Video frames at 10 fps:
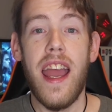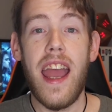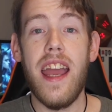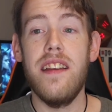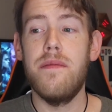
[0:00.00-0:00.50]

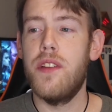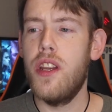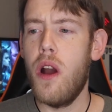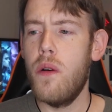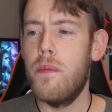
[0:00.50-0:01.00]
And
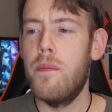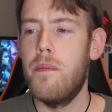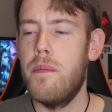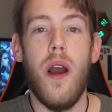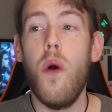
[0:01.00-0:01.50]
you know,
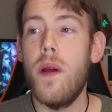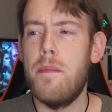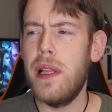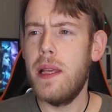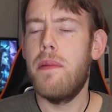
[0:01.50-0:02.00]
oh,
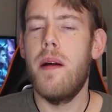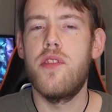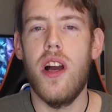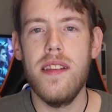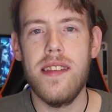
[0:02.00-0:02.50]
and Billy Bob
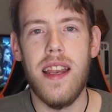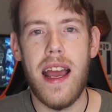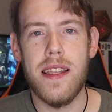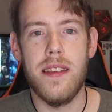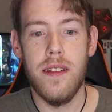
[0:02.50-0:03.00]
Johnson
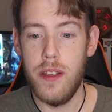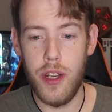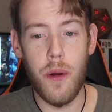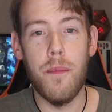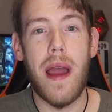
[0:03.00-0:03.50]
has,
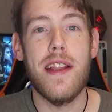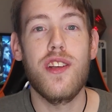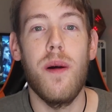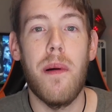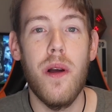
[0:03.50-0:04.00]
you know,
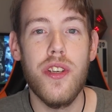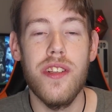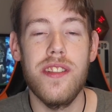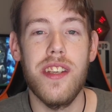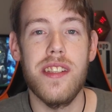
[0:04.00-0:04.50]
magical
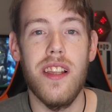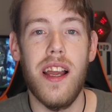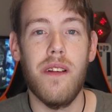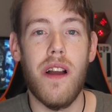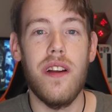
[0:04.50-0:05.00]
potions just
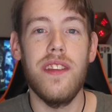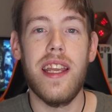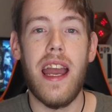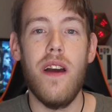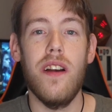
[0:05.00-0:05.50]
lying around on the
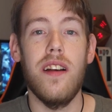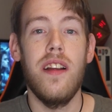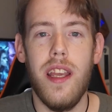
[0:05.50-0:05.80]
counter.